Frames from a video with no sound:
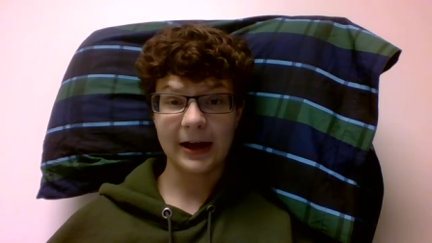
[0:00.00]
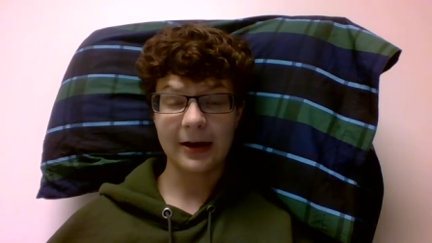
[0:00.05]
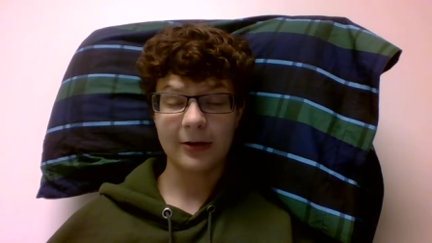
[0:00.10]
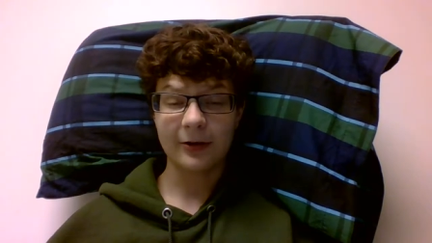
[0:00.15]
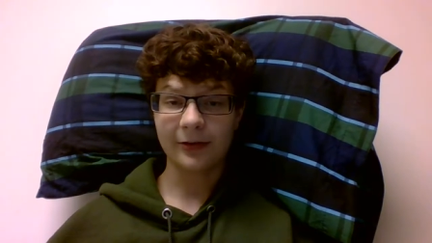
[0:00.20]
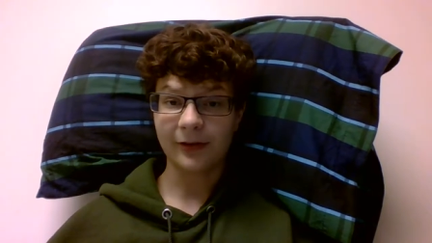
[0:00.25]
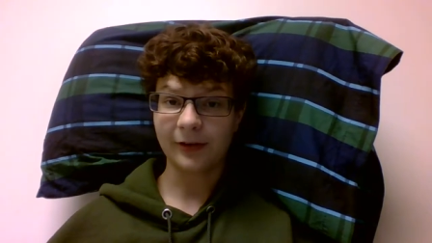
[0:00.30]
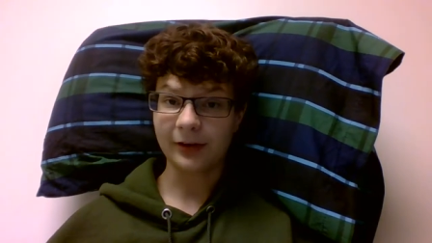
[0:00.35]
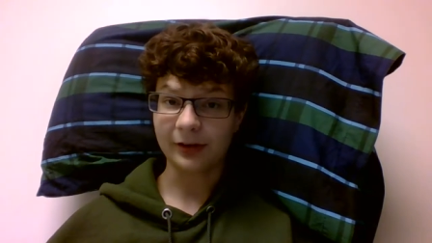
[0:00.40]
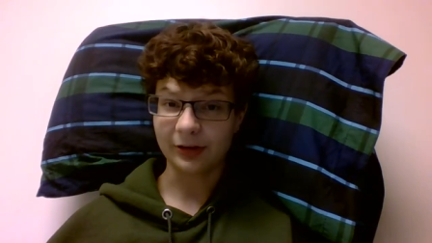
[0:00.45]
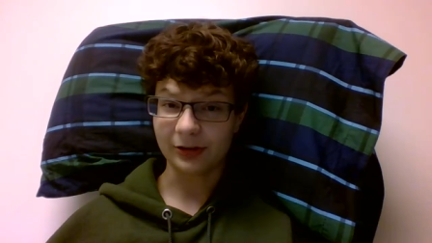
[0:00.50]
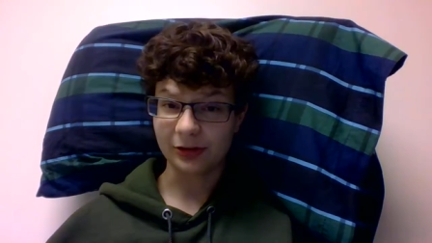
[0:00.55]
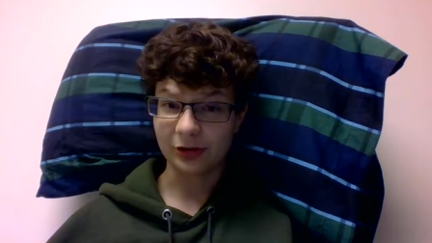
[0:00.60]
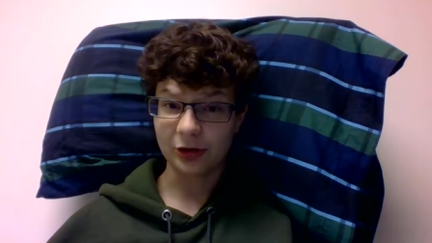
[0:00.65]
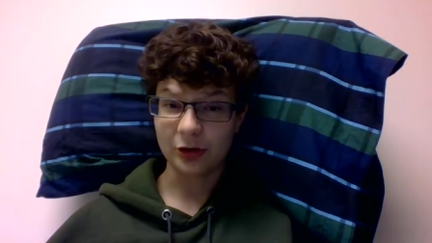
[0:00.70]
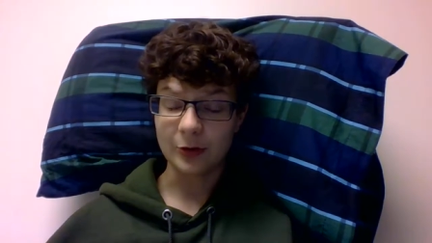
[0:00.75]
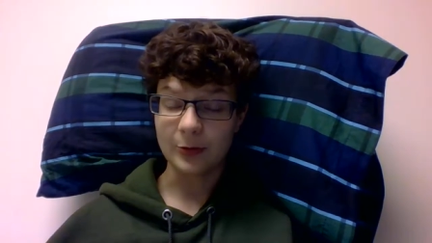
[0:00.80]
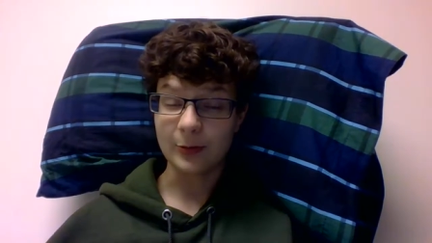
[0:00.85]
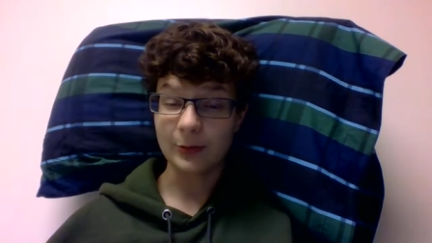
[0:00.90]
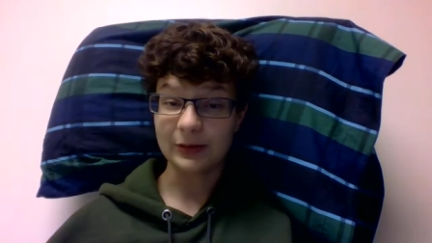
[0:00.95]
However, it is a
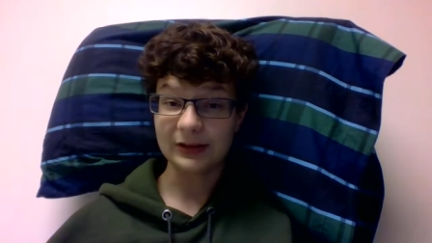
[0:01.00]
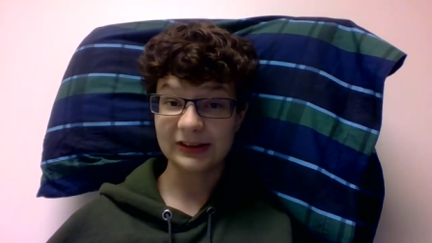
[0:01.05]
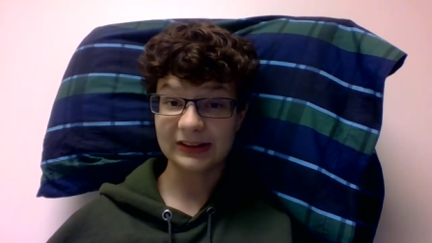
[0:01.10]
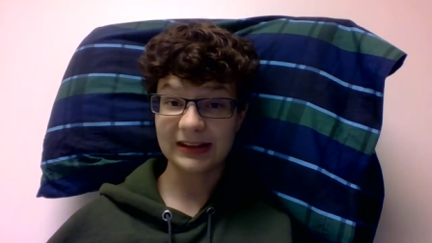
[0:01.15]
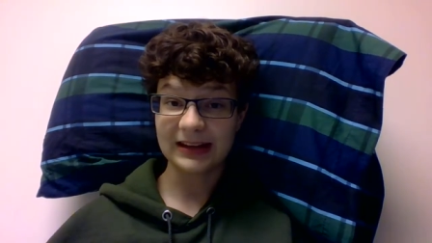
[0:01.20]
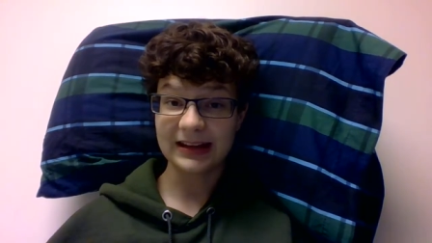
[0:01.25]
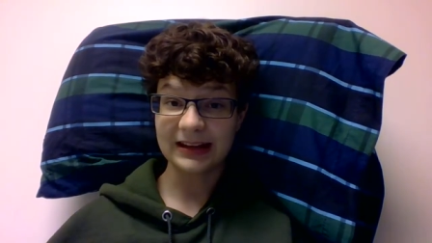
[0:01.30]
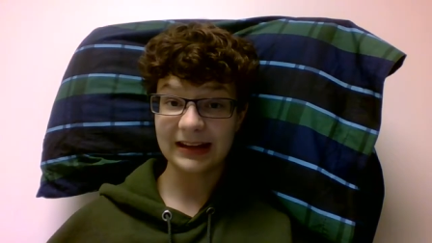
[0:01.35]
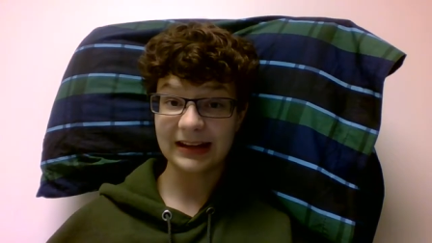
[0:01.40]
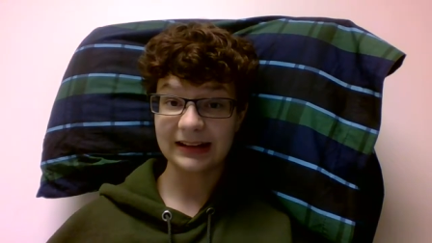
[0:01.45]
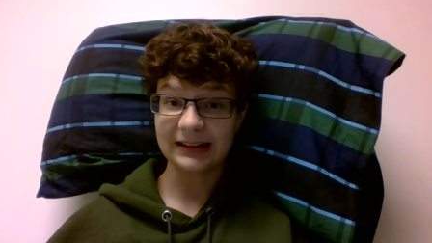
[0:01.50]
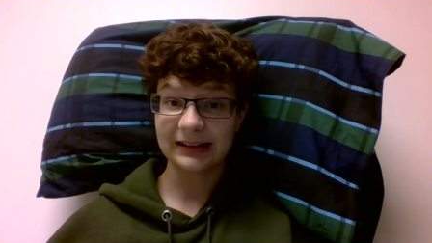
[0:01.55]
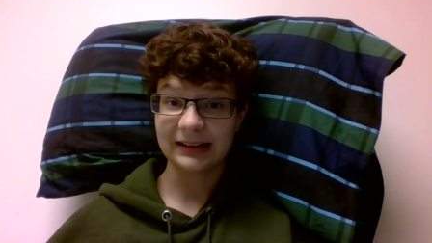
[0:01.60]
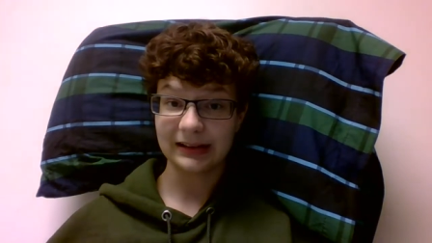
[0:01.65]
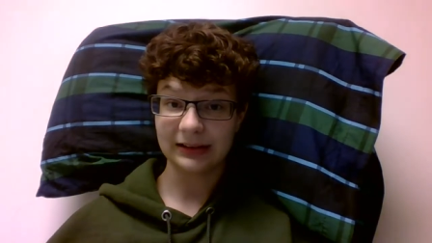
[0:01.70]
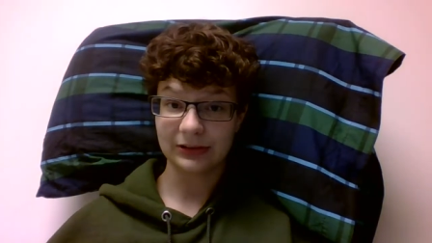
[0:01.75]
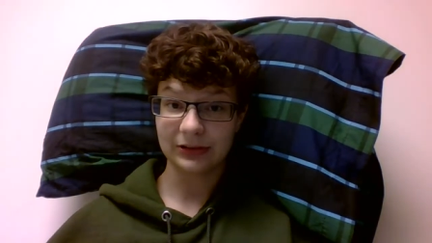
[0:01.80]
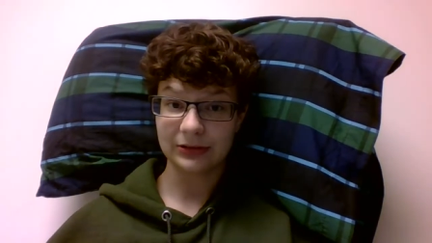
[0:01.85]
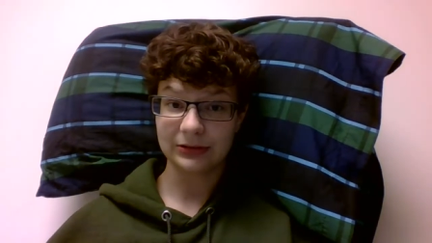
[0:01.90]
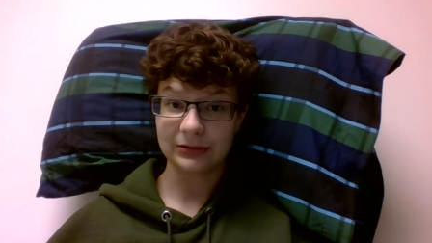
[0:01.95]
human mistake, and it
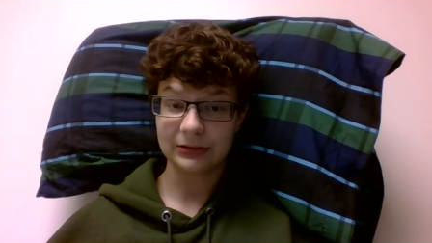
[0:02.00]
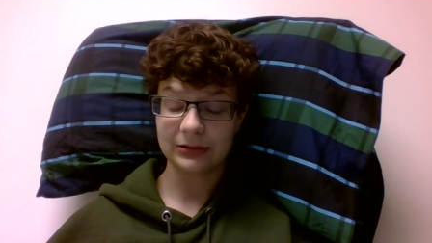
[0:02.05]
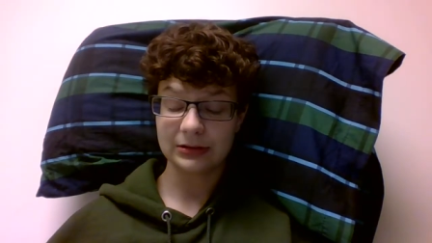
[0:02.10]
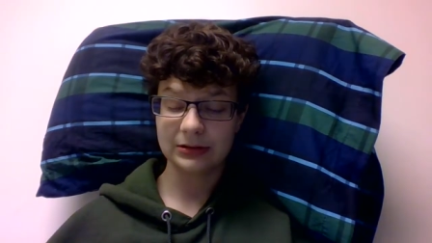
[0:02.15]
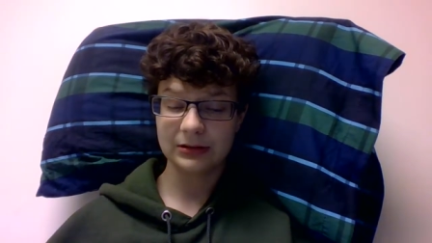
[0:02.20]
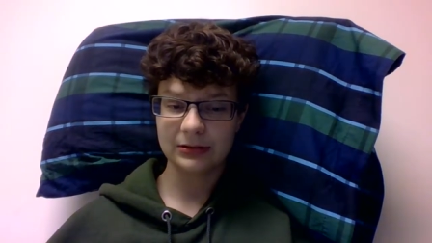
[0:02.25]
is,